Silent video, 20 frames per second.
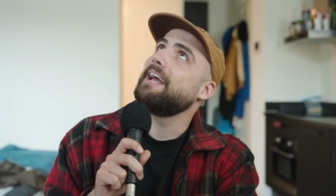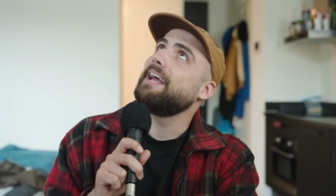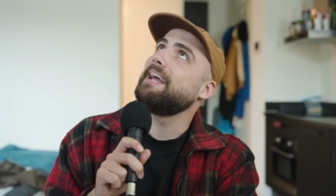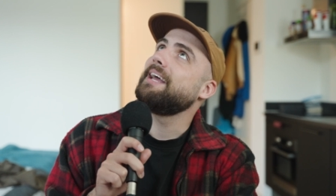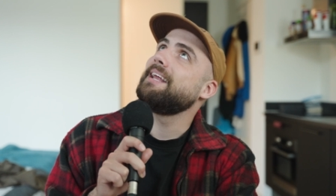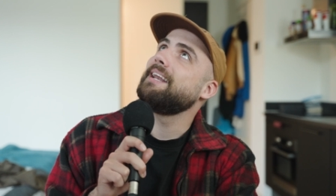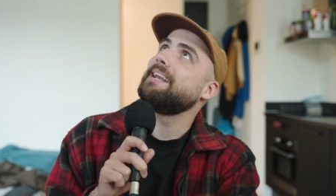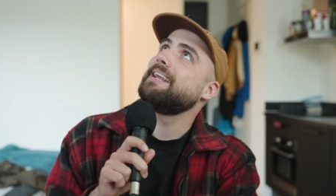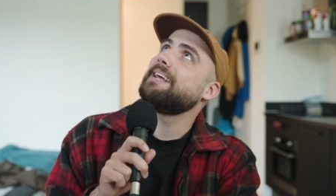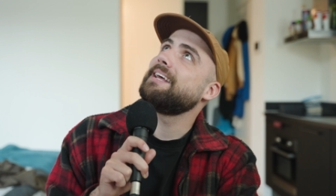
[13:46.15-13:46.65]

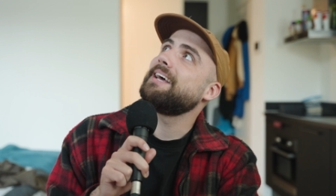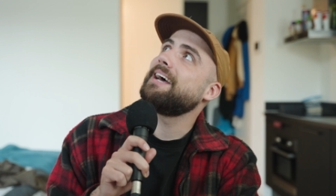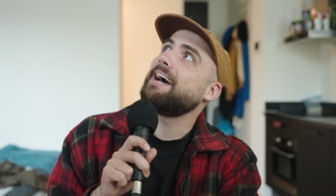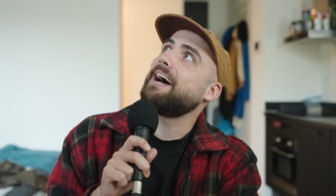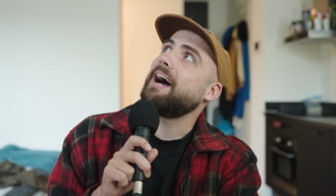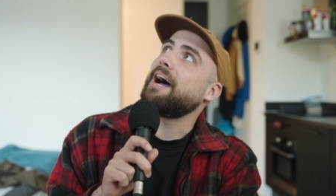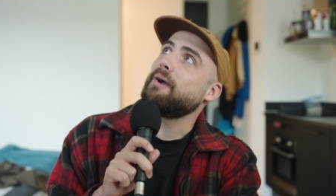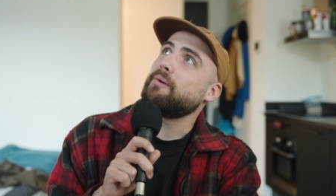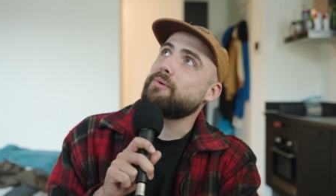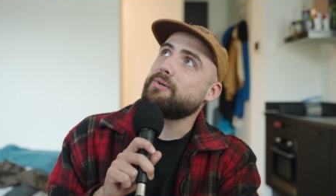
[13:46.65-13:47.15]
And
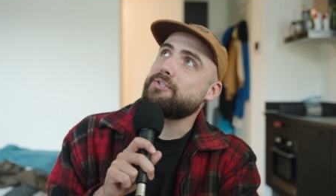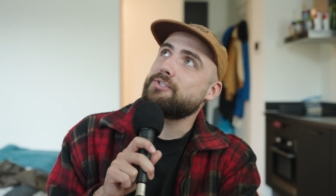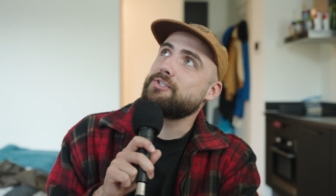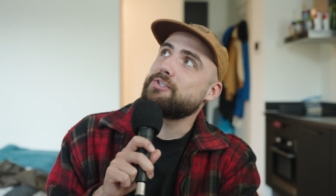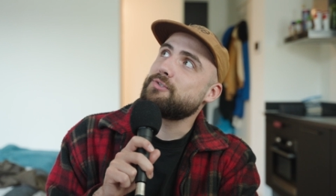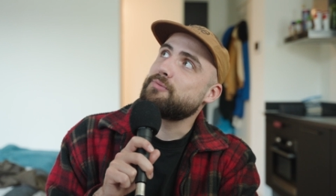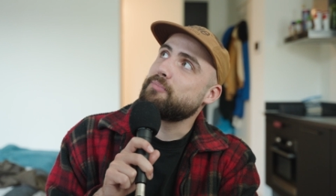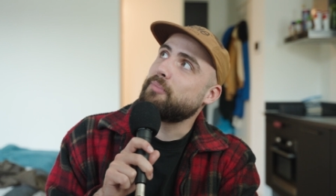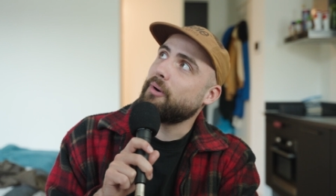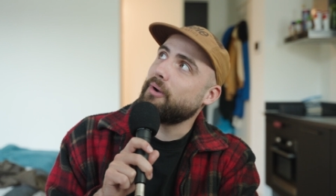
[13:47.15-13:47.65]
I was
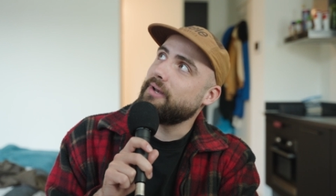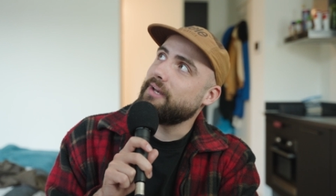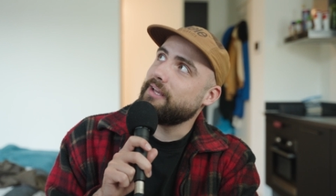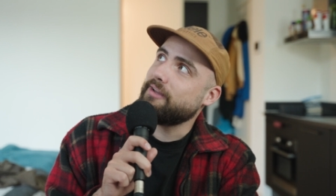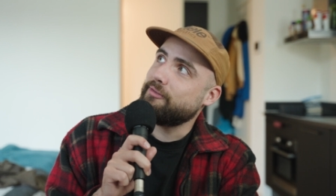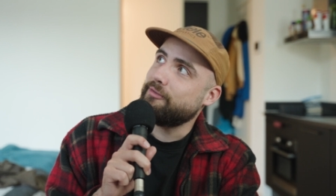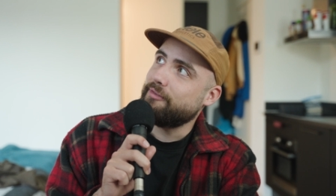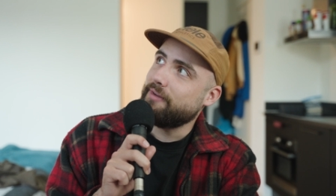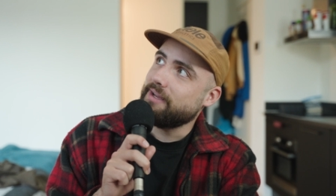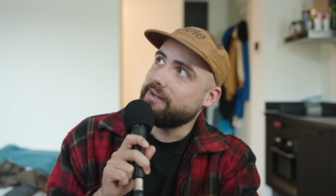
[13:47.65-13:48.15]
just
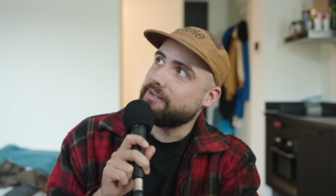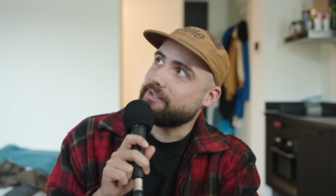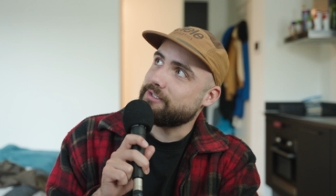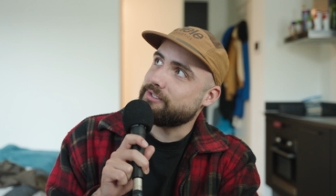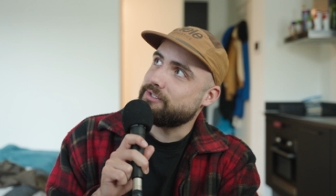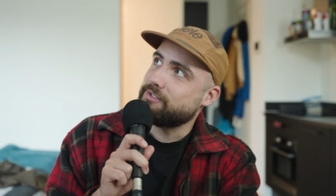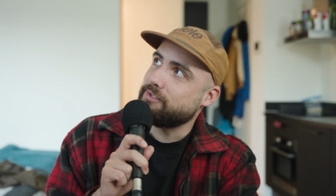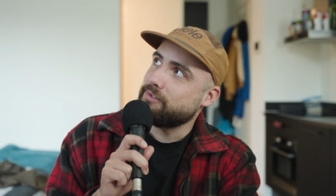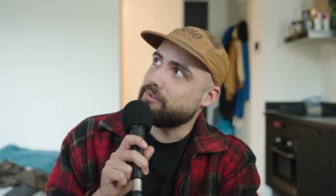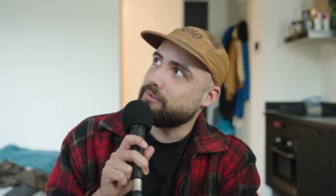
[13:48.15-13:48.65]
pointing
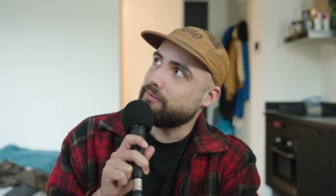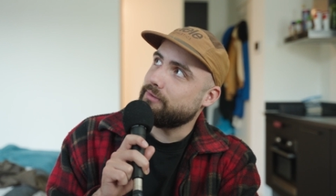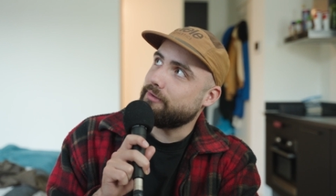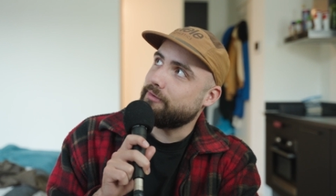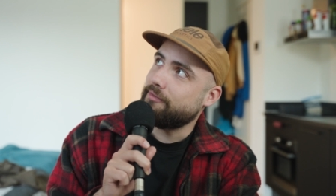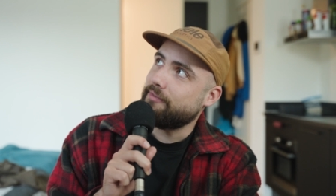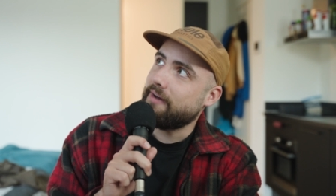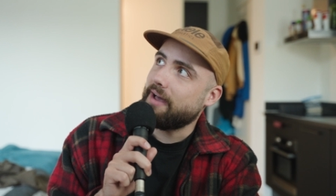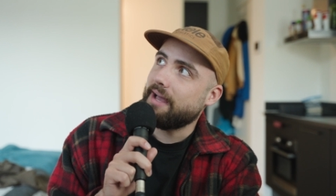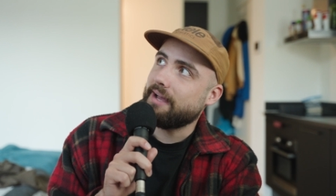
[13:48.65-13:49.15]
fingers to the
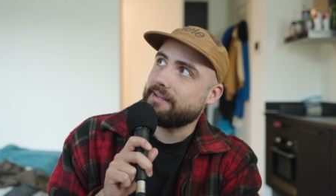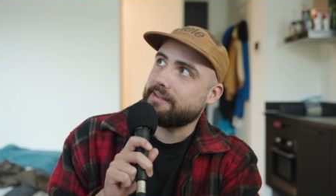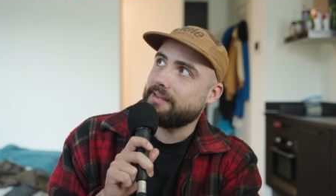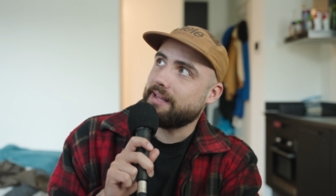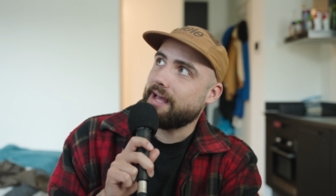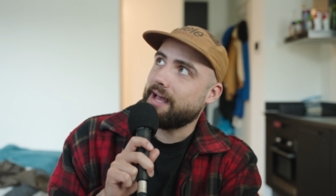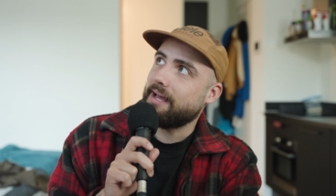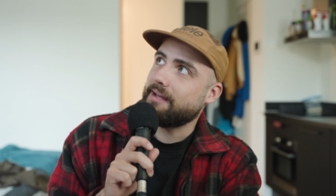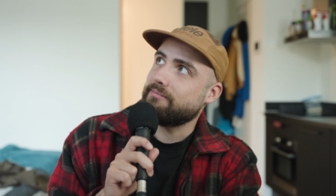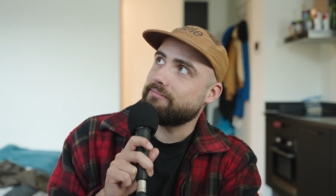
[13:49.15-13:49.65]
fact
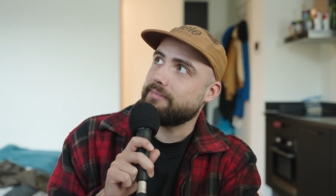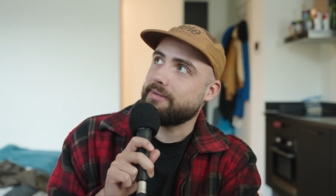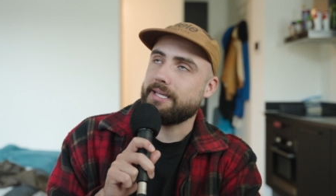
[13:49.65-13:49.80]
that,